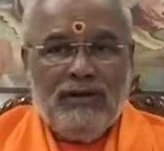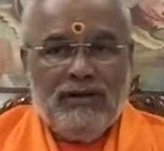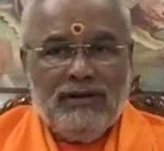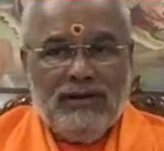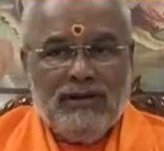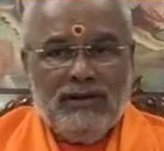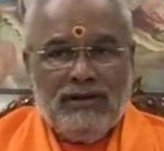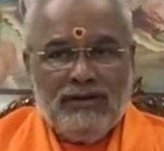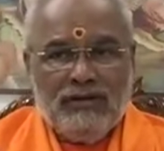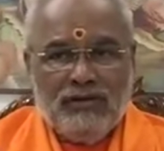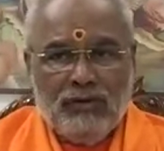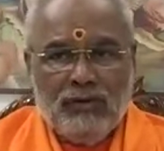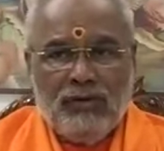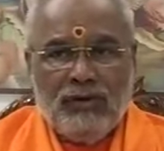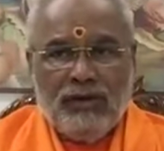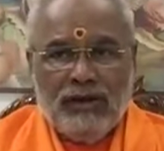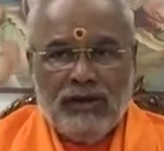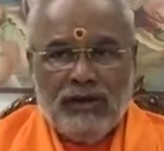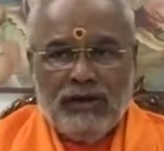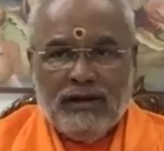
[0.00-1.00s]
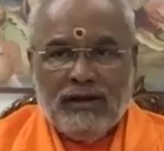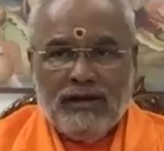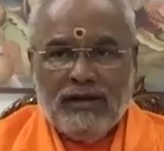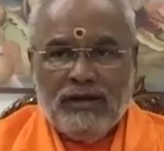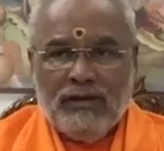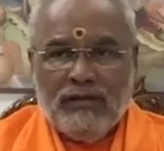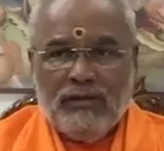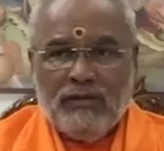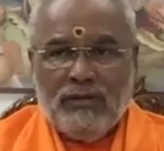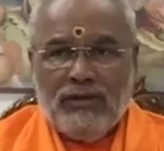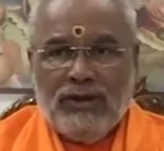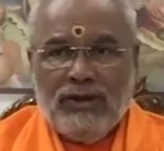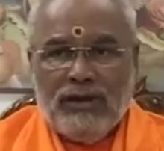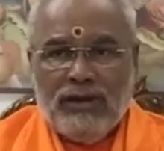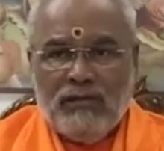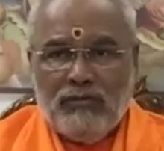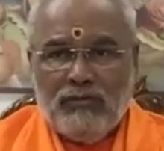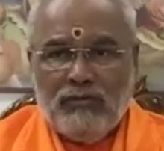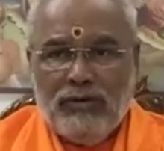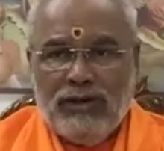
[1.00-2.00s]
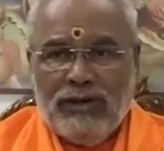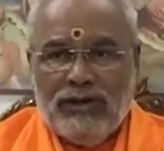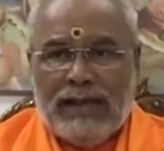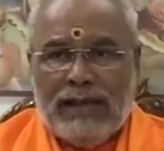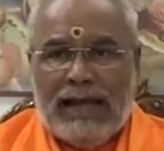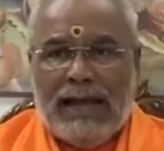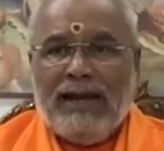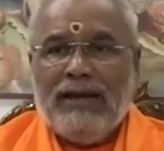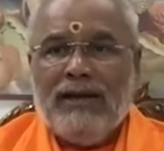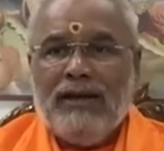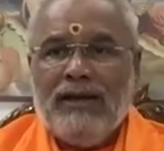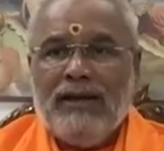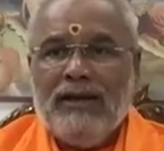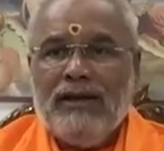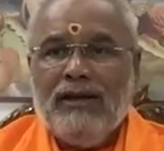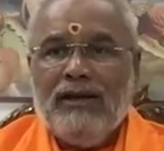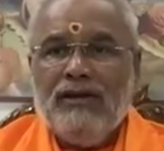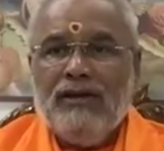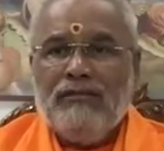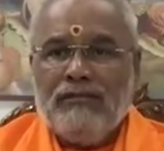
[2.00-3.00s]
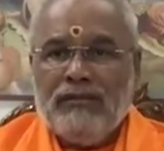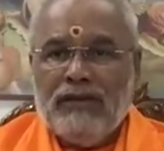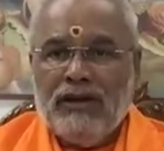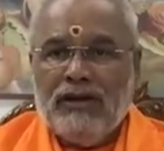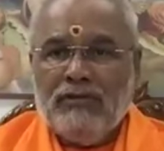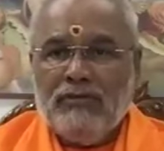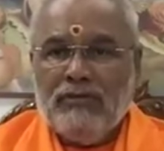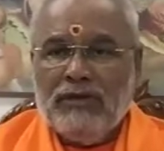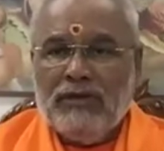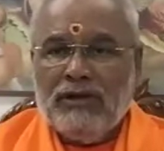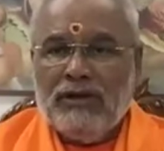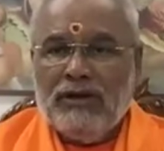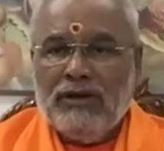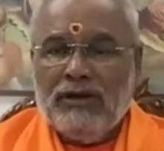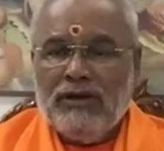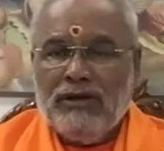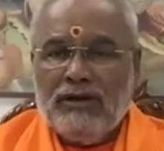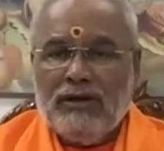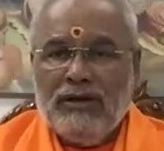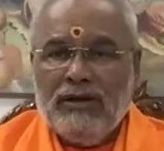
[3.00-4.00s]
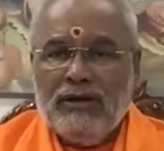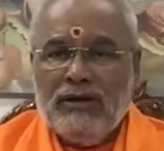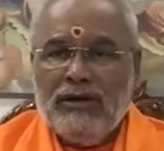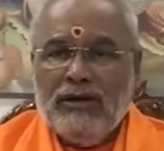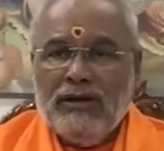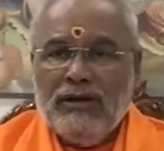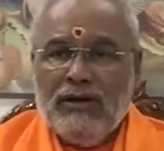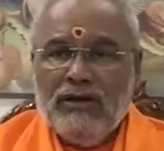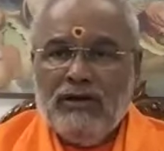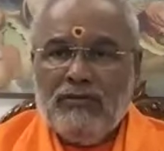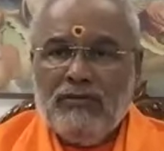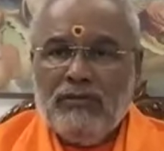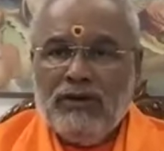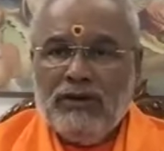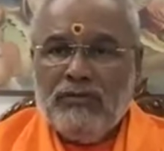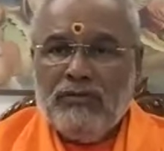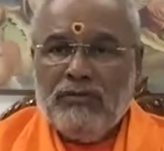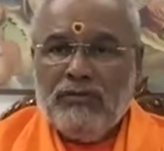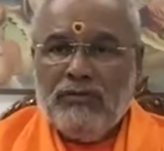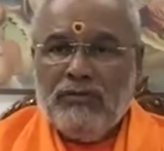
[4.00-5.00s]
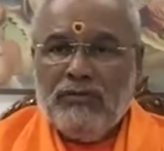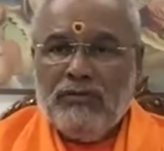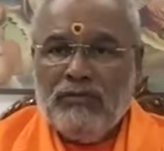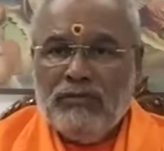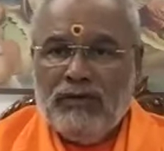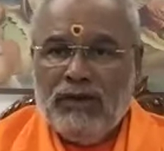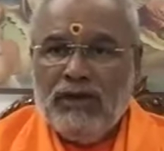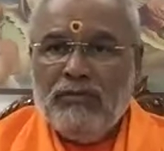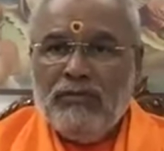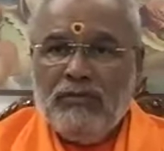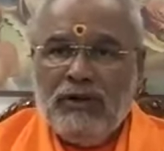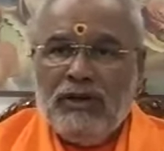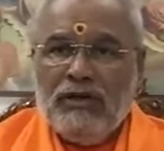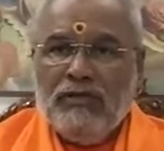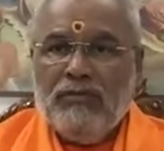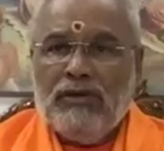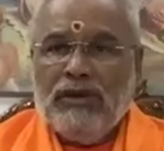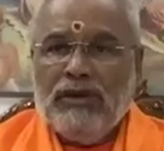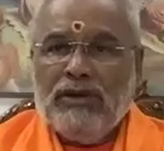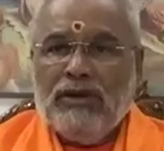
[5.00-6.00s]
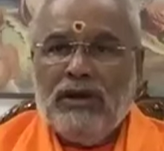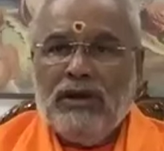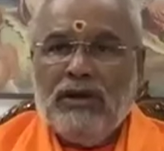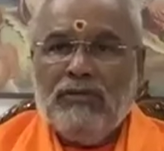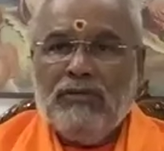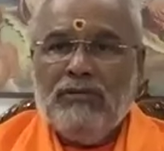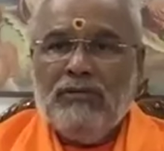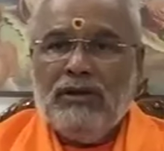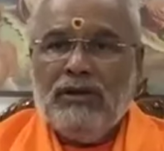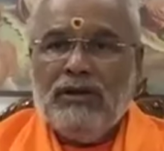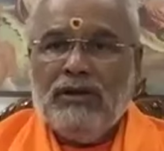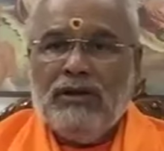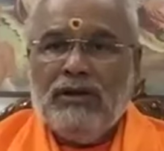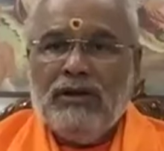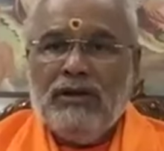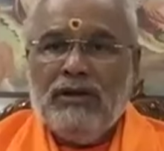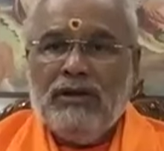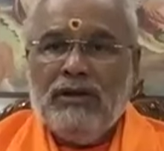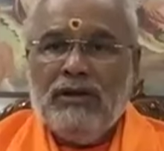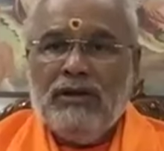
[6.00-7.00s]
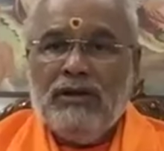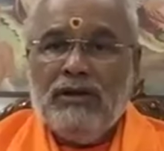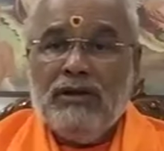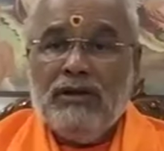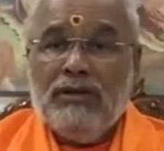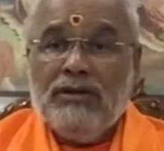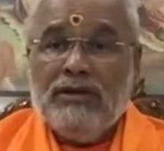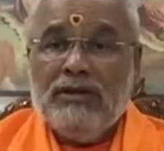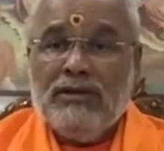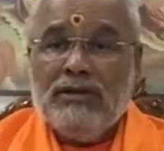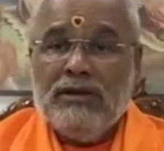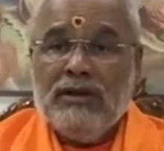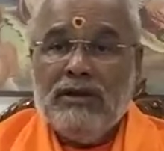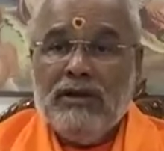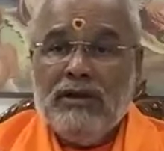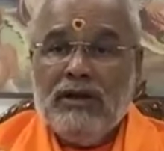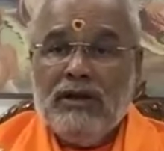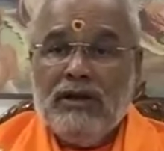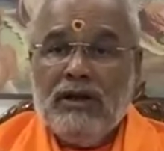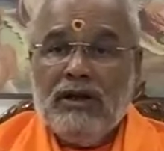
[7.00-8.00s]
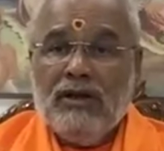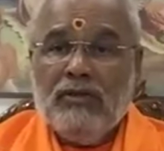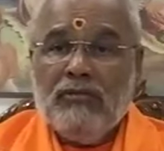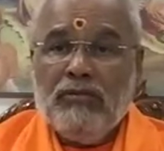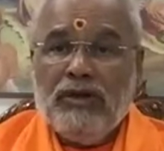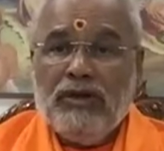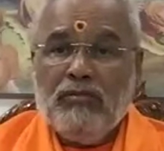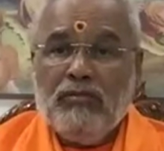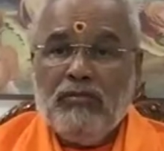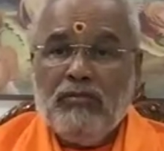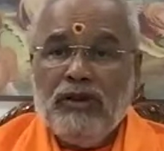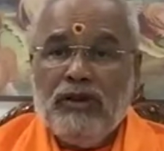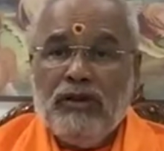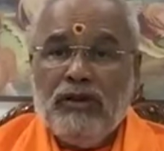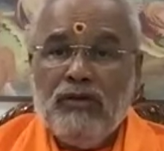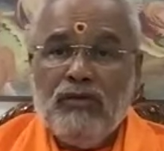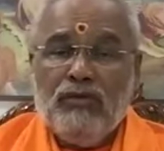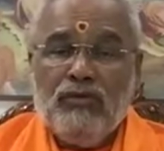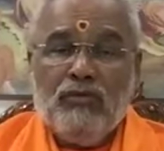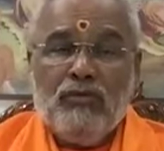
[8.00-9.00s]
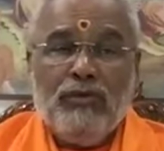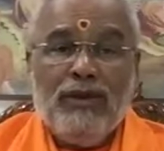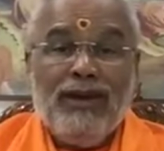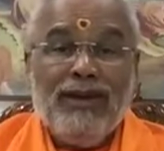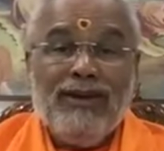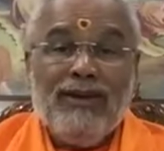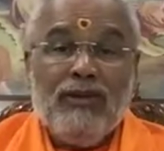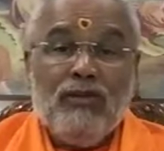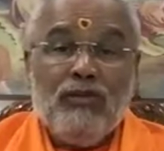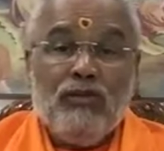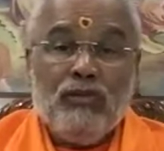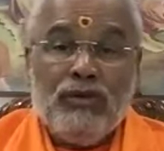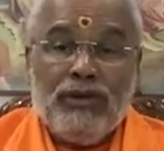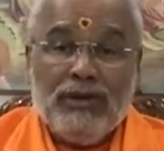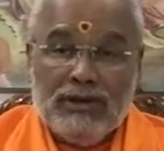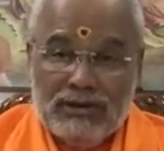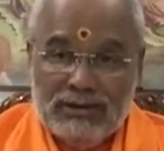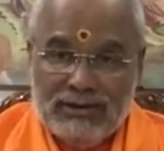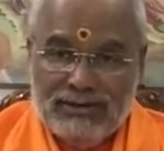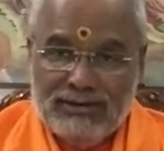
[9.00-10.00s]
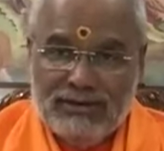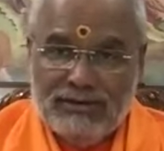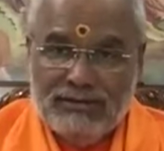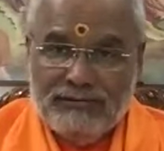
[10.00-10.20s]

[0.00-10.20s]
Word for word: That is okay. You can be that kind of dharmika. But what we mean by dharmika here is commitment to my duties.